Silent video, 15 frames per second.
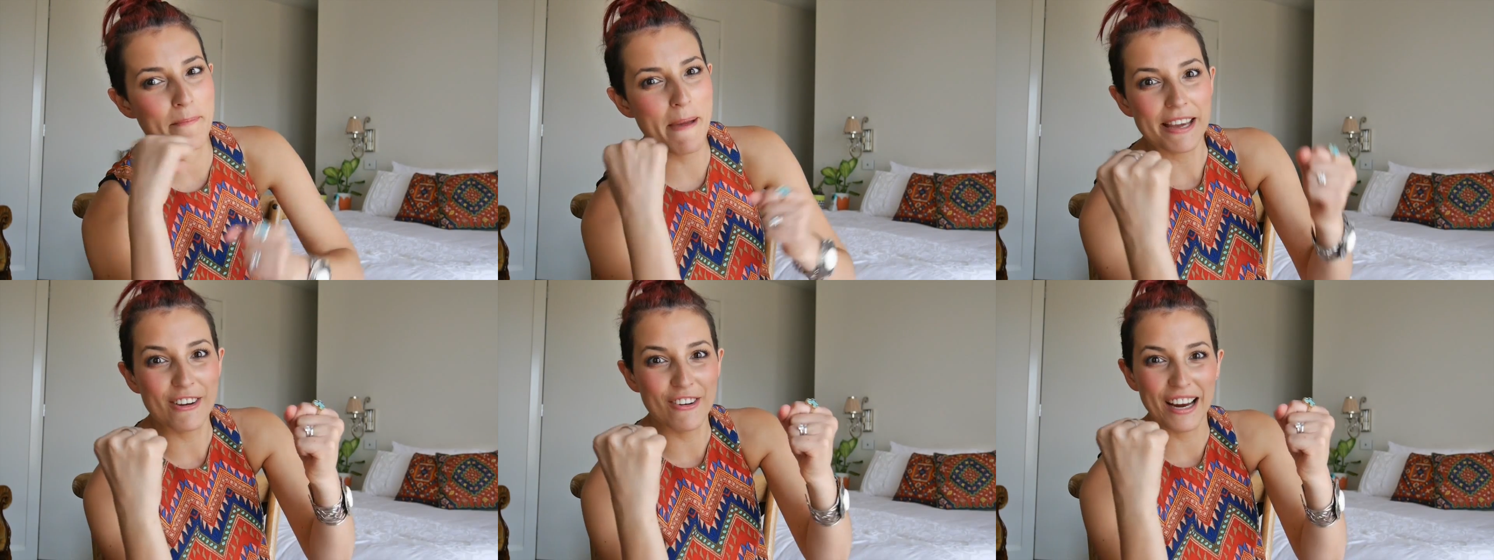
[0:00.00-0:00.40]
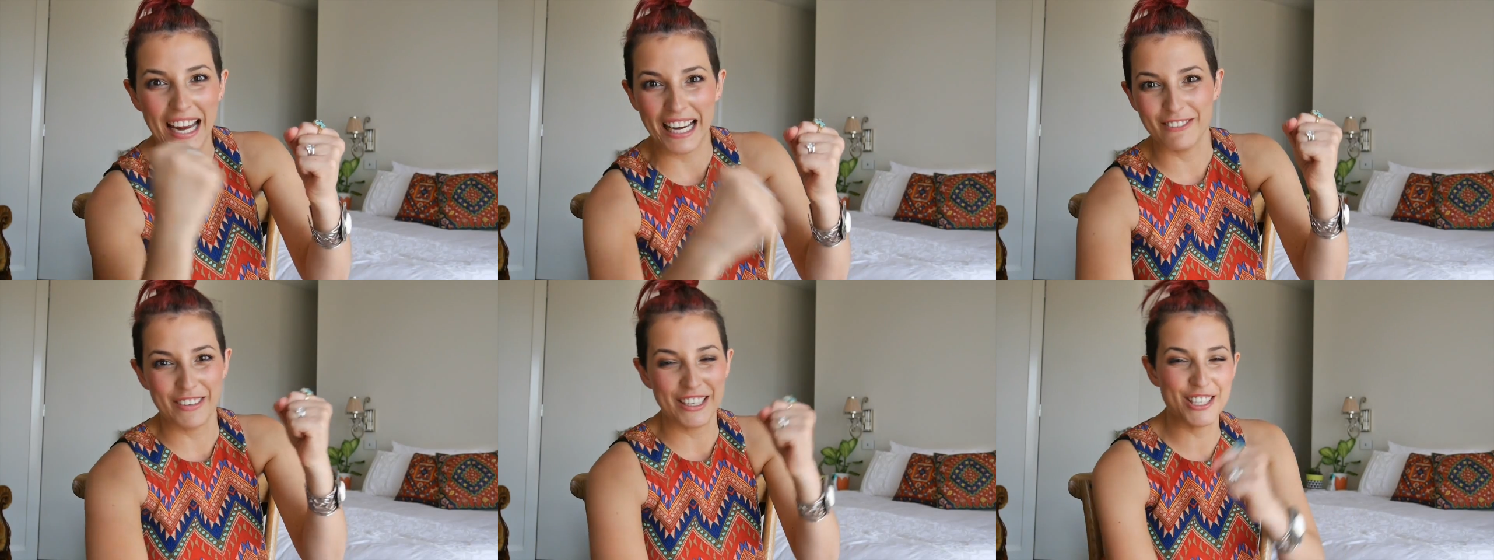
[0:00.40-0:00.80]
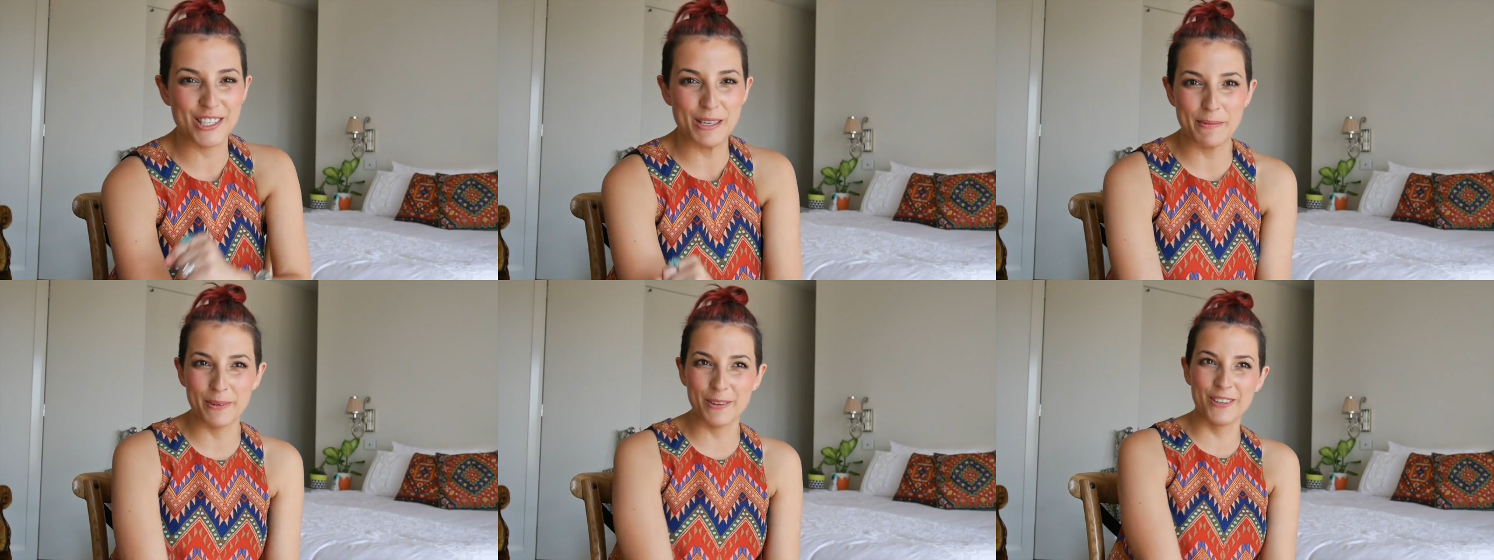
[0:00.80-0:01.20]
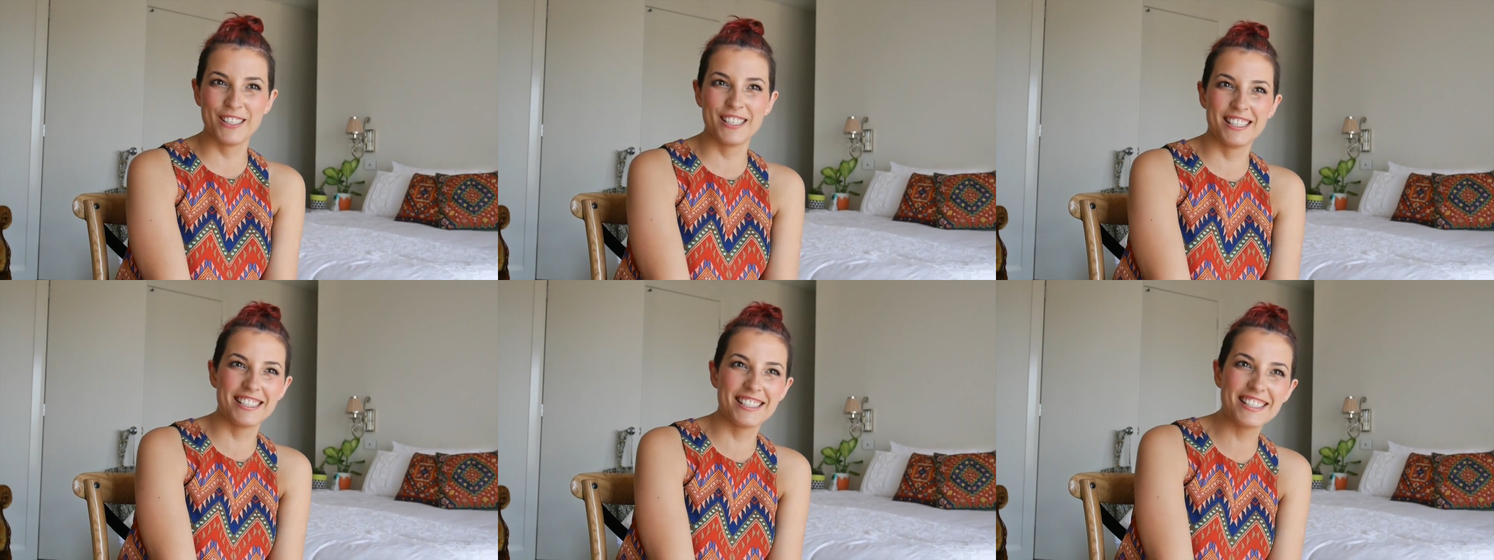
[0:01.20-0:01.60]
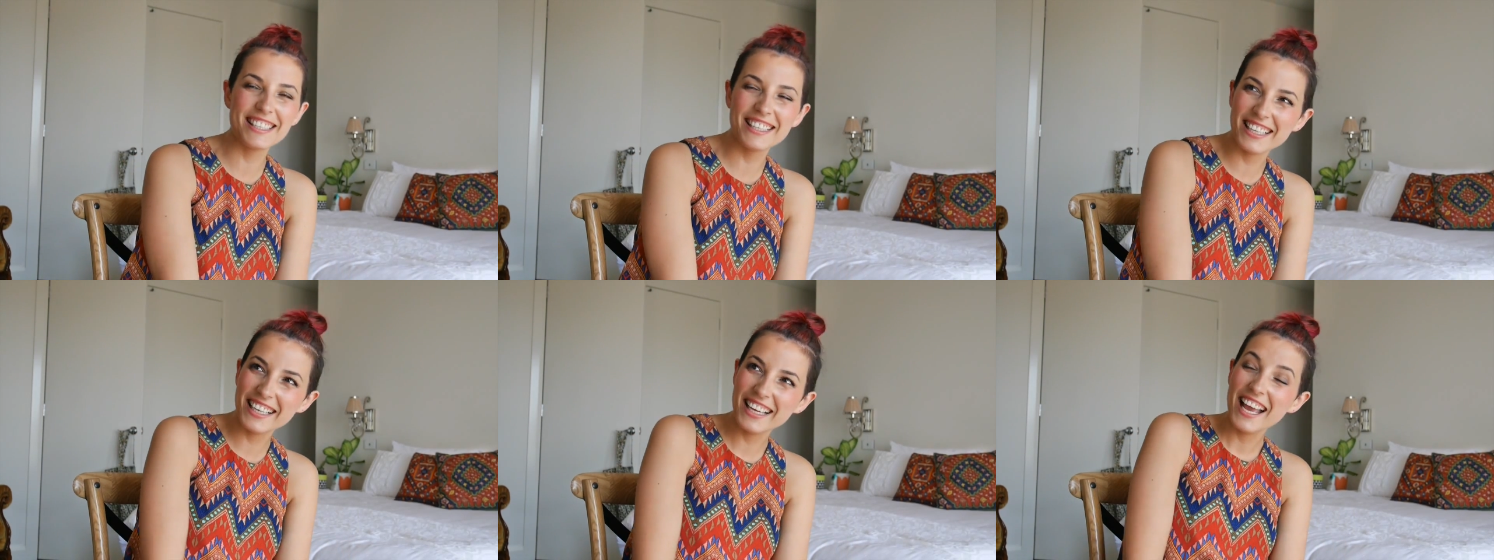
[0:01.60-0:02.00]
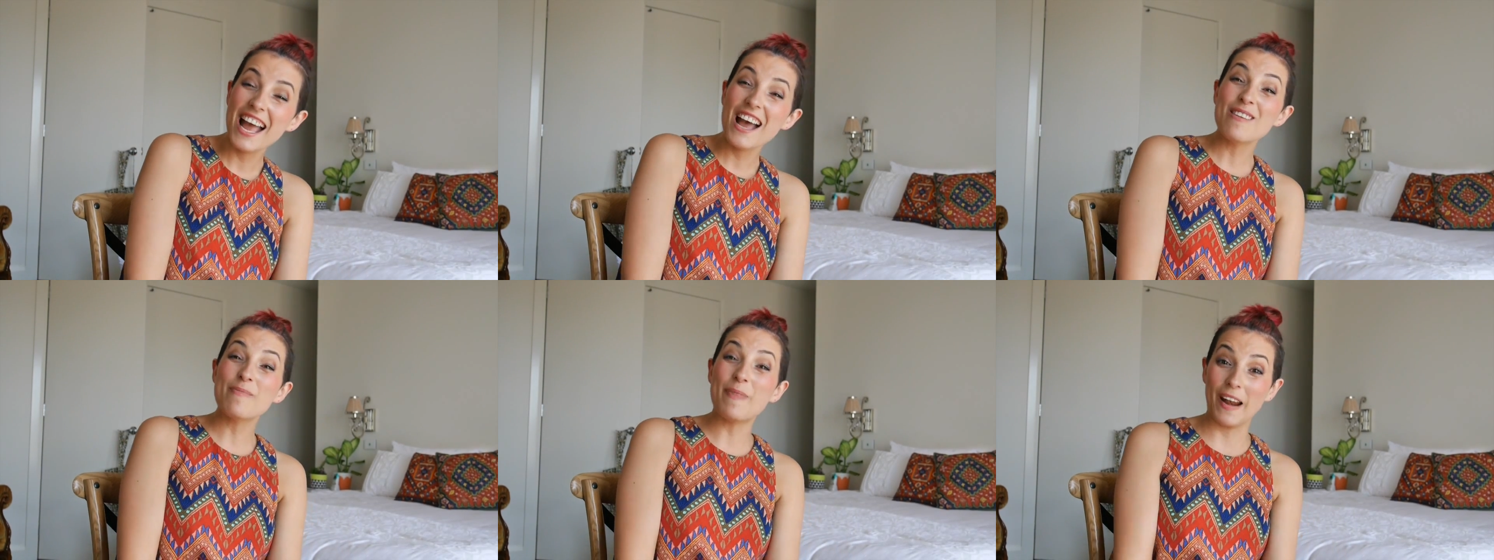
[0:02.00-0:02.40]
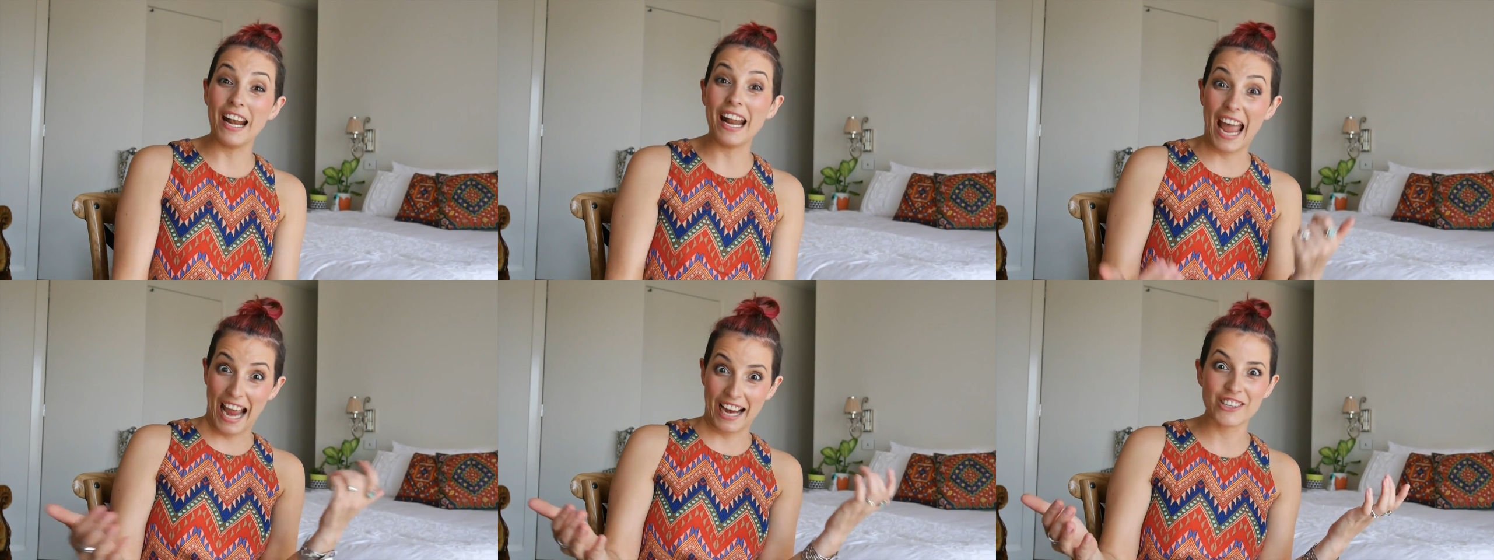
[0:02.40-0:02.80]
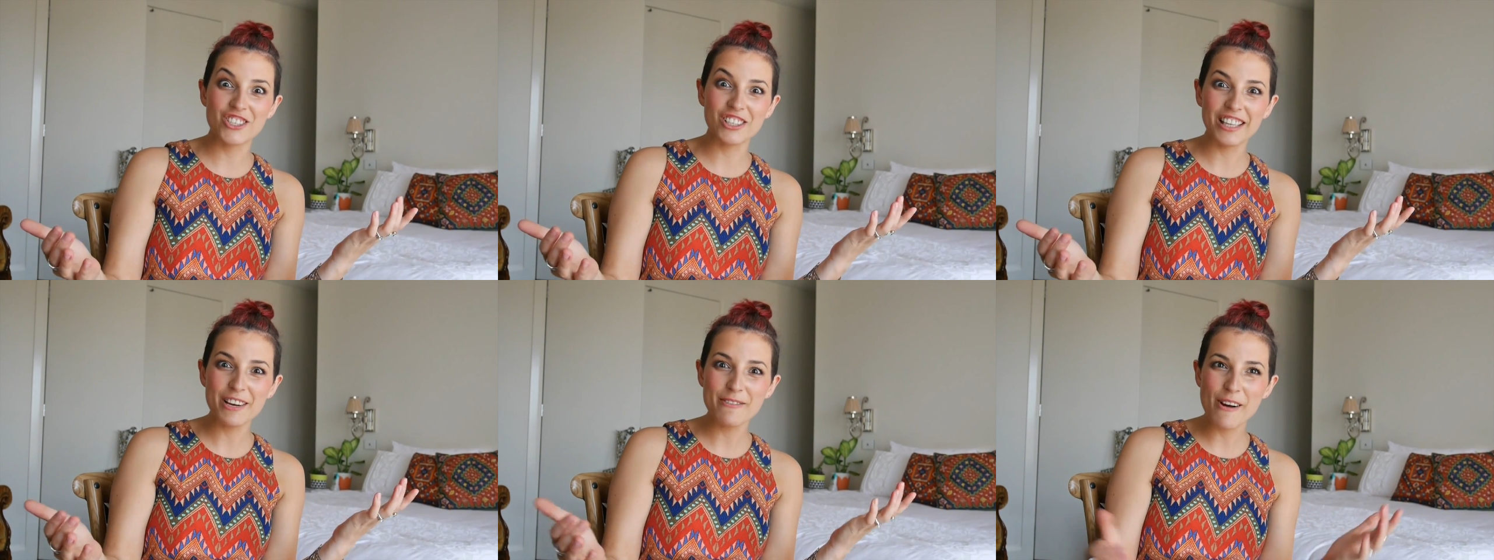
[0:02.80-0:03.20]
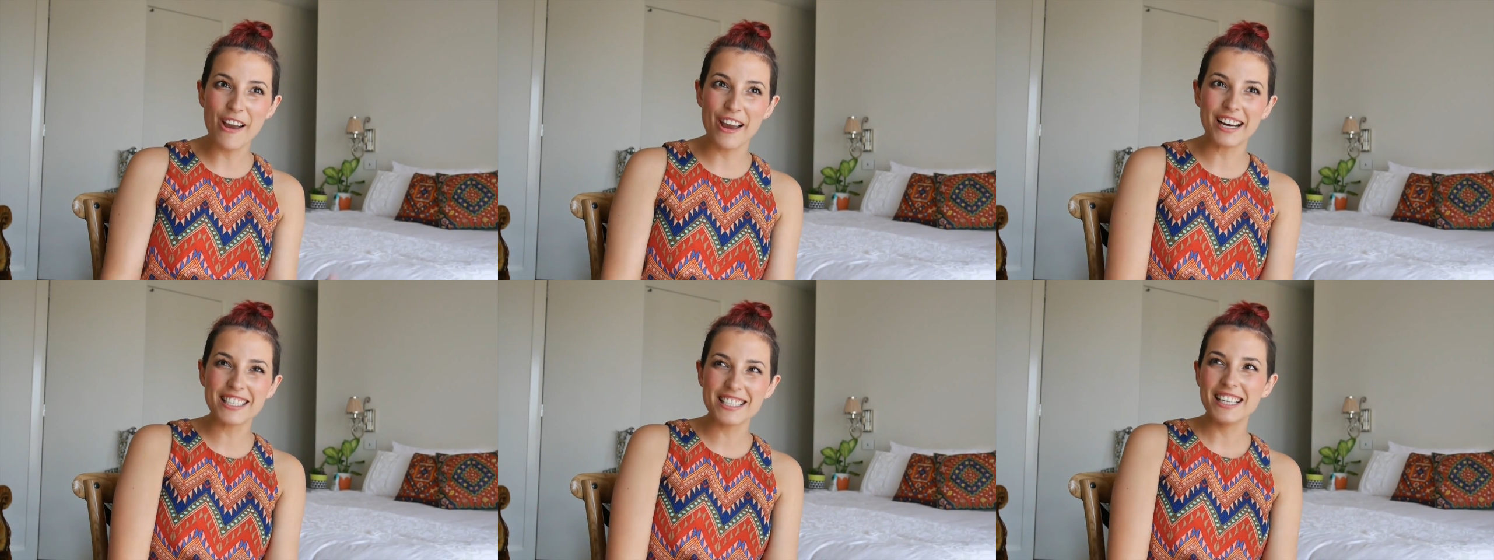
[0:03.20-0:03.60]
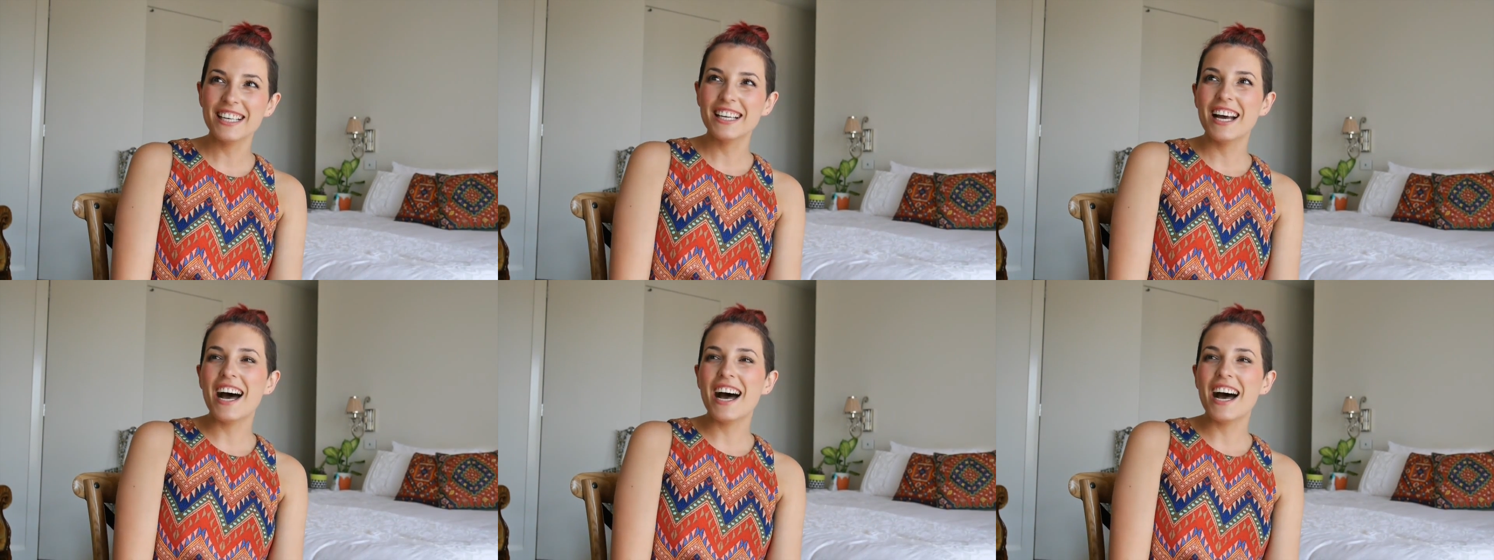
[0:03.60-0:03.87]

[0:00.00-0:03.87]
make her eat vegetables. But it actually worked.